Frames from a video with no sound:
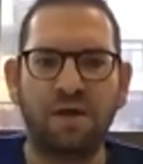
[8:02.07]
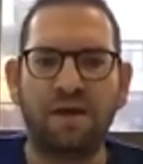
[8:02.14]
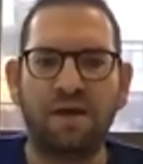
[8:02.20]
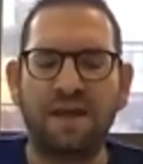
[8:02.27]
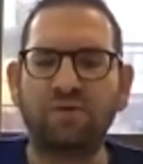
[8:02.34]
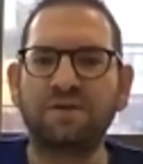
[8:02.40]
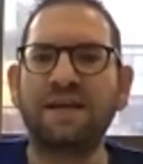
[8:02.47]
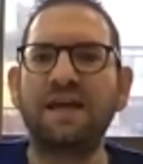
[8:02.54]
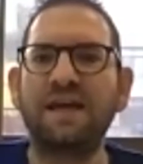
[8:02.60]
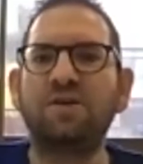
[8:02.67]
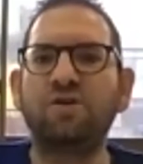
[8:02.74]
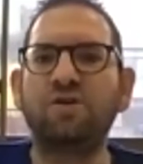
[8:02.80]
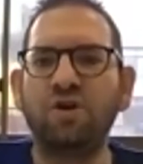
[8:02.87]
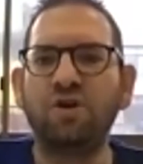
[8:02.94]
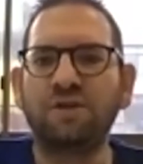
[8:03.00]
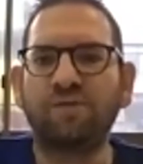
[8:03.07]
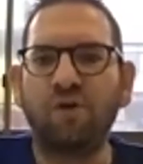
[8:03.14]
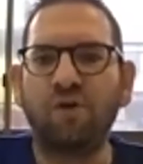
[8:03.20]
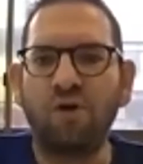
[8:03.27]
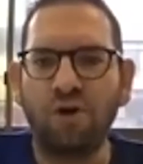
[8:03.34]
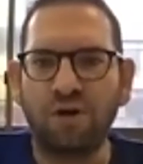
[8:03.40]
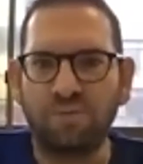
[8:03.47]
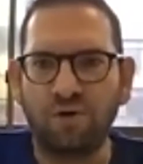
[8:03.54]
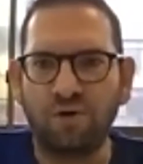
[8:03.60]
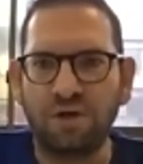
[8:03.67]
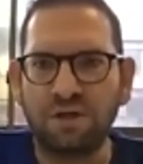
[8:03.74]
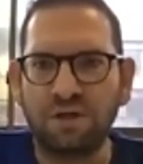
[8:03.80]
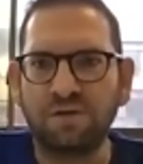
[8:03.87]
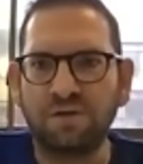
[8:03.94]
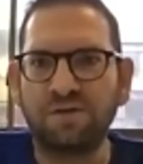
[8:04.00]
it will take years for herd immunity
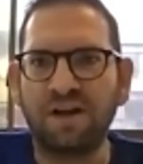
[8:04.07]
to develop